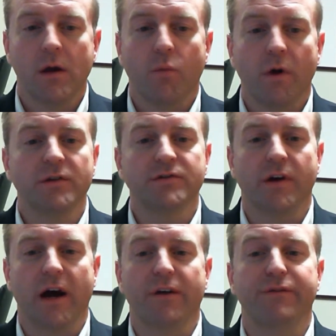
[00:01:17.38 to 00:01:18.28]
We also
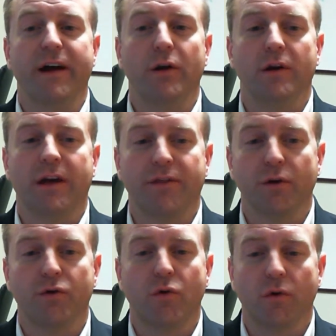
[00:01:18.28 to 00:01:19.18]
got our final look at
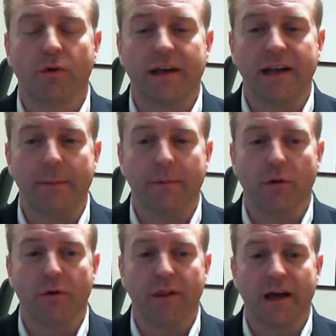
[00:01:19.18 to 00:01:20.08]
third quarter economic
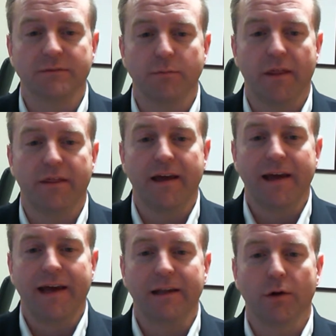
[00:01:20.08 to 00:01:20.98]
growth last month
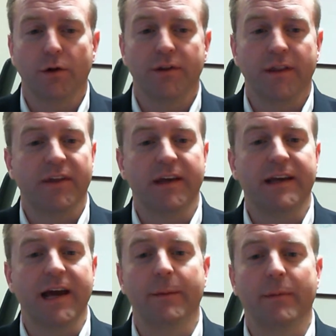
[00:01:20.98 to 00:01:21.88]
and learned that the
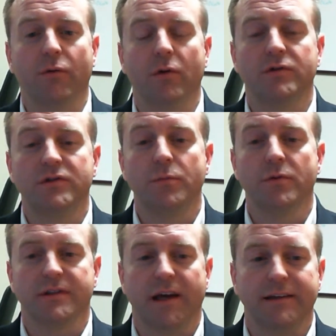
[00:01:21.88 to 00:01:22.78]
economy grew
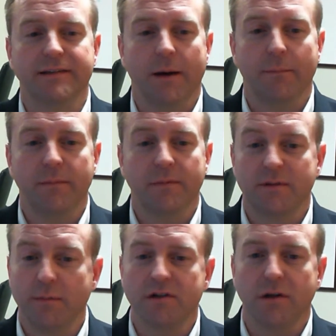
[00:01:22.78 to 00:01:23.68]
2%, a
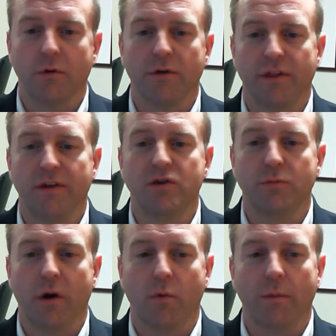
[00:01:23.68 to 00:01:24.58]
smidge lower than the
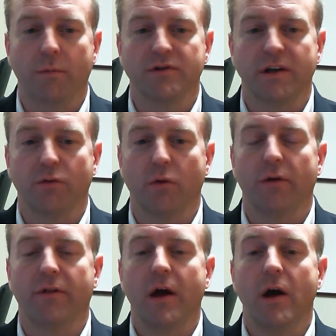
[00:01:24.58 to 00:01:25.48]
2.1%
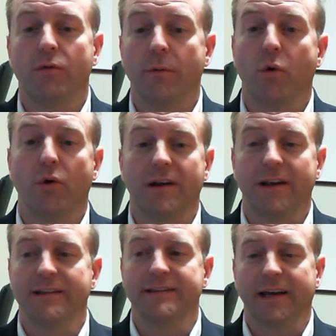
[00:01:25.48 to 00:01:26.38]
growth reported
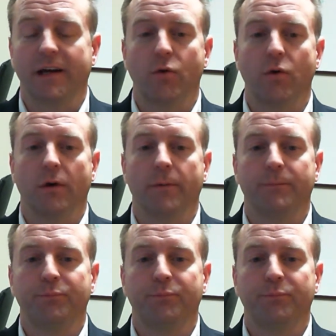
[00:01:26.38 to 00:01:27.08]
in the second quarter.